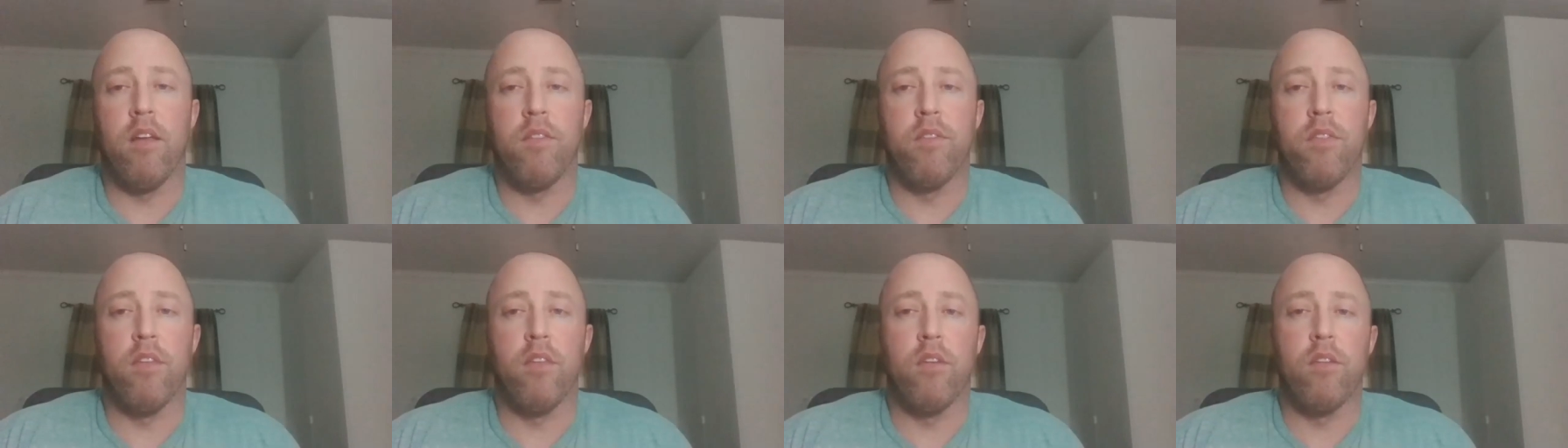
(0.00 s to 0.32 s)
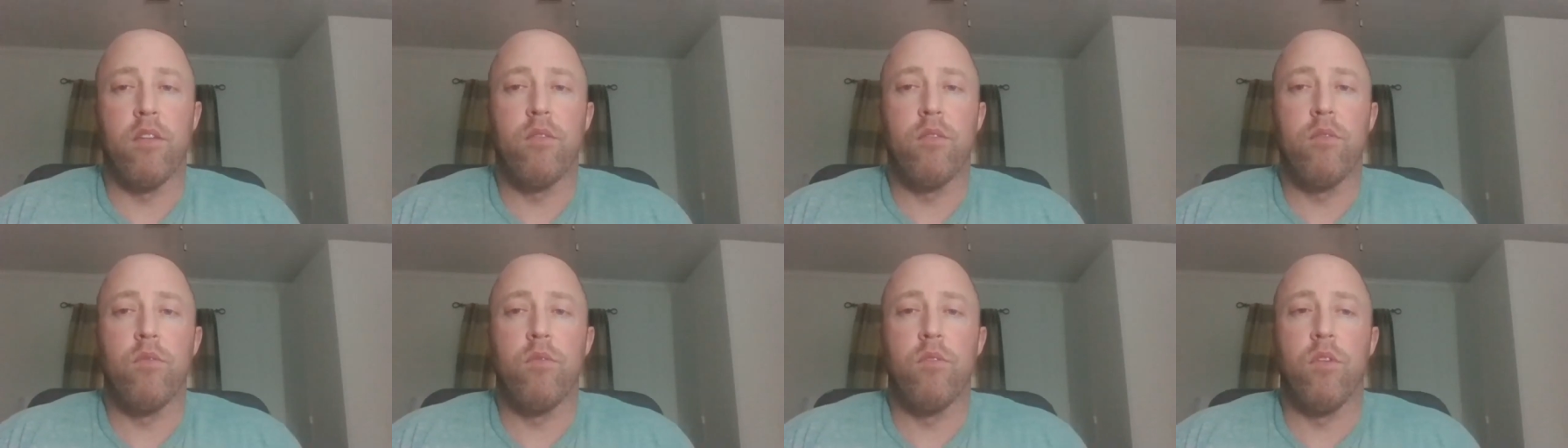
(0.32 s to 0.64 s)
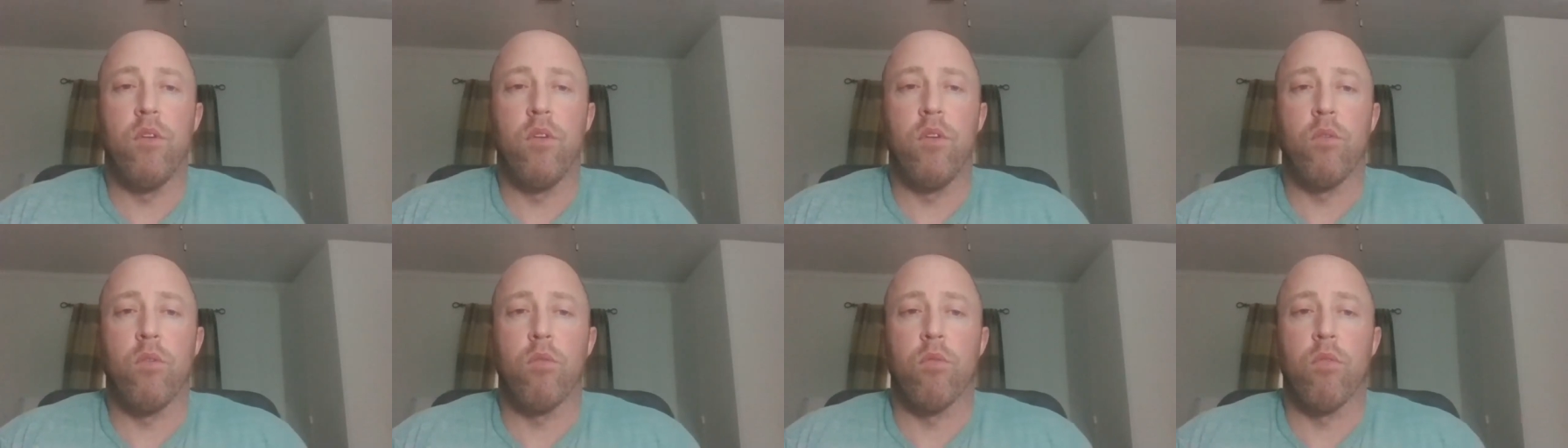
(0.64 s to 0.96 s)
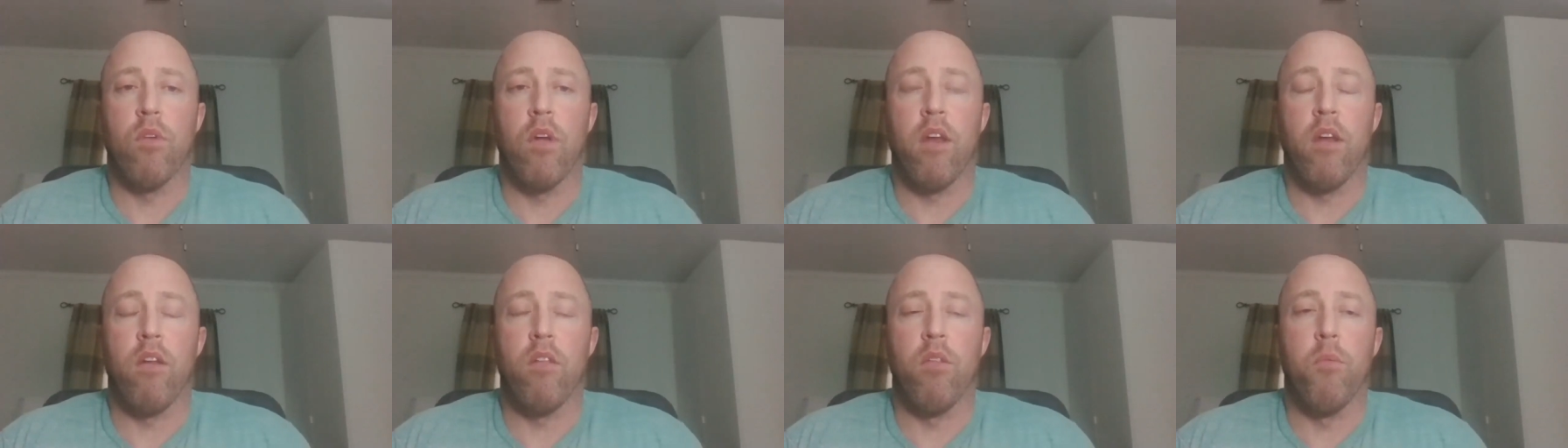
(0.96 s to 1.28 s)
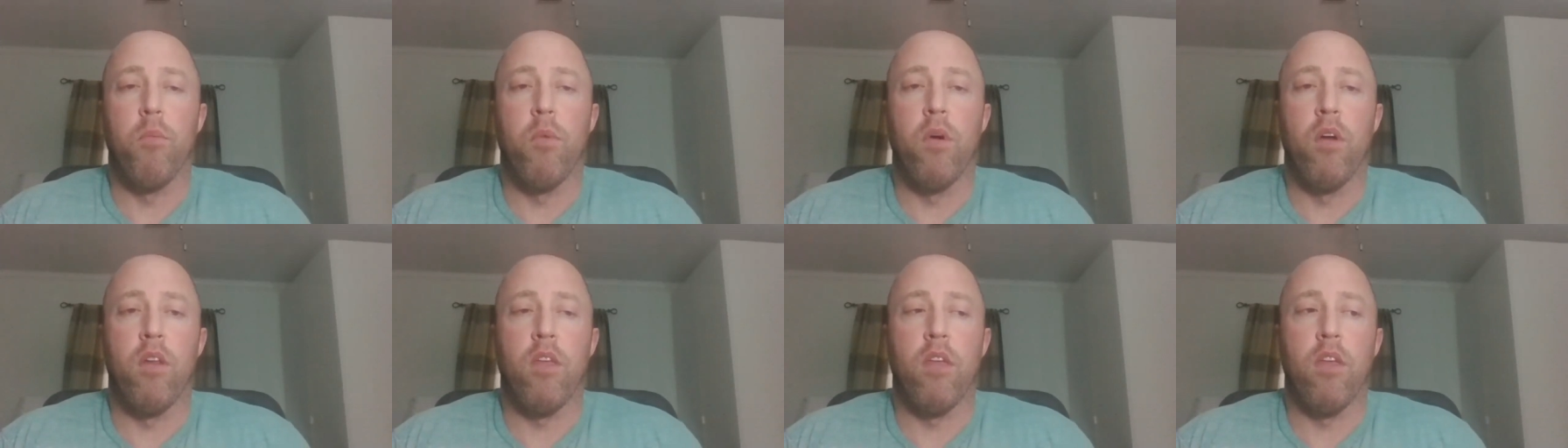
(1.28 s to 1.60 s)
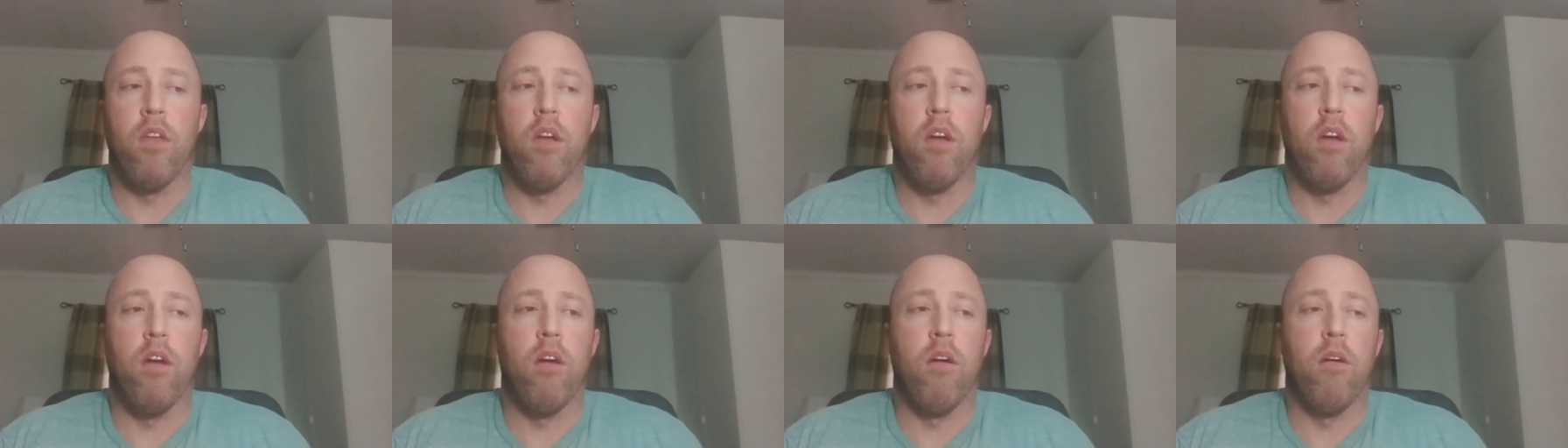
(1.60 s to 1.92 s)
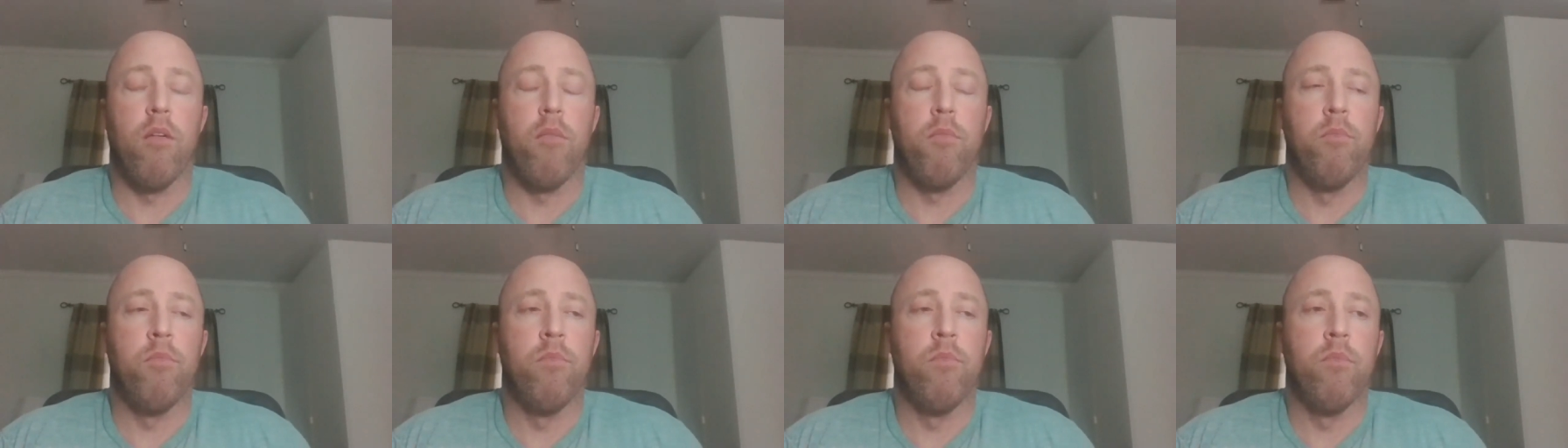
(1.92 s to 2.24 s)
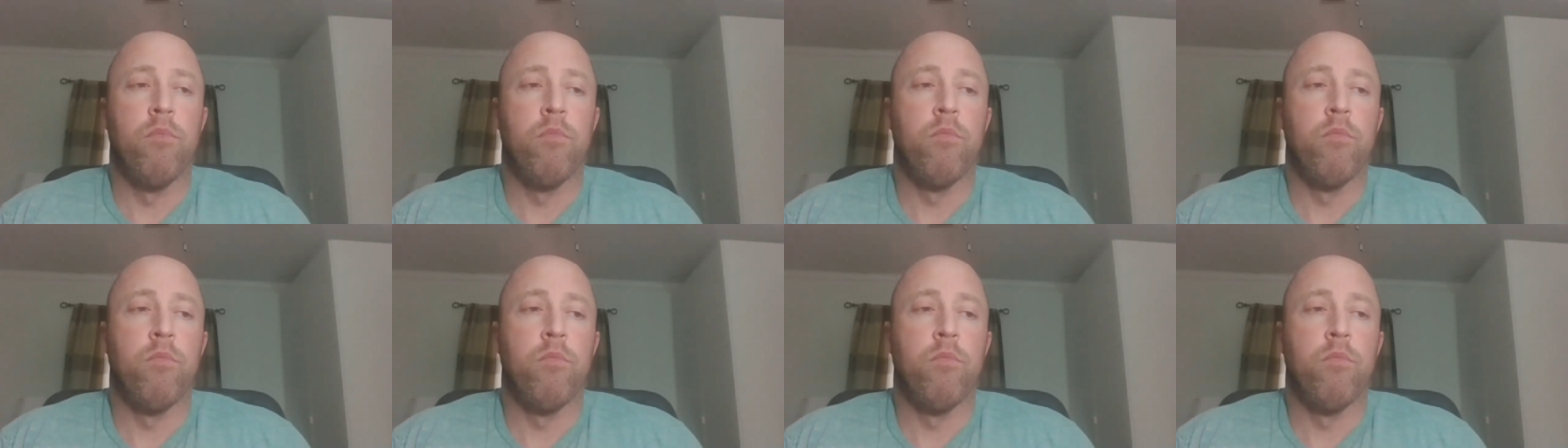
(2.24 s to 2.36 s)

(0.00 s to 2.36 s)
I, I, think you're right on the money. Um,